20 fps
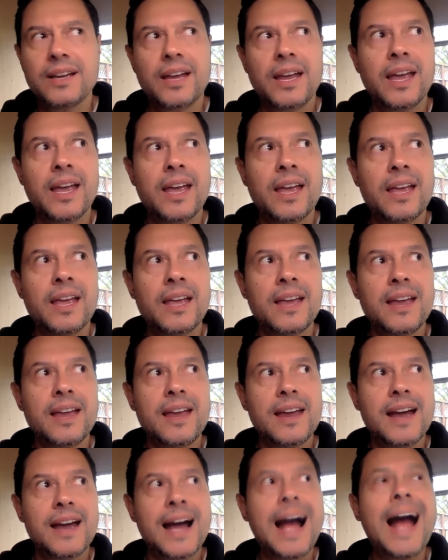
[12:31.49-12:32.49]
a
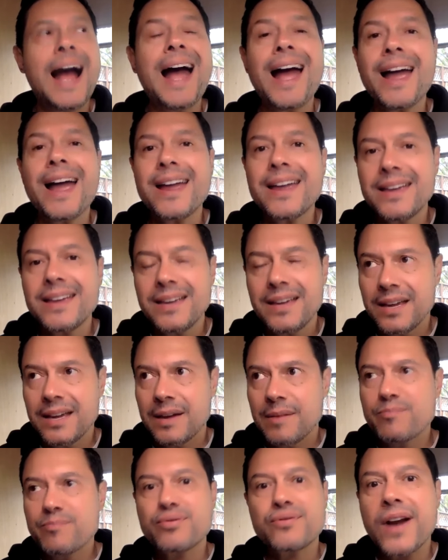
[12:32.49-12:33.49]
high
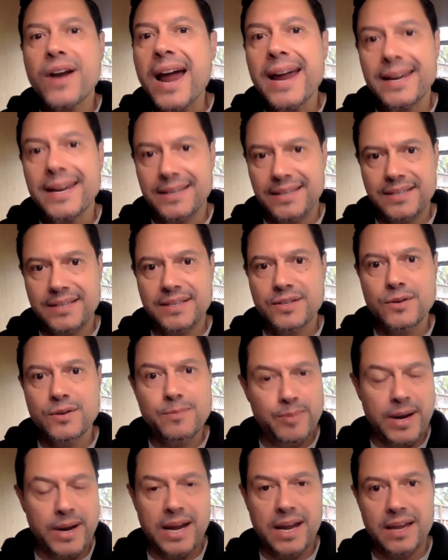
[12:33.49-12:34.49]
price
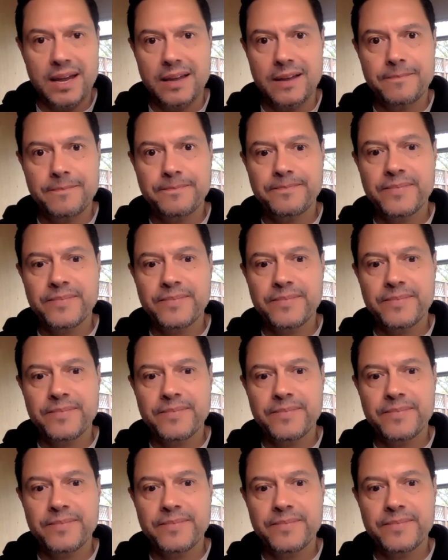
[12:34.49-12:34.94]
to pay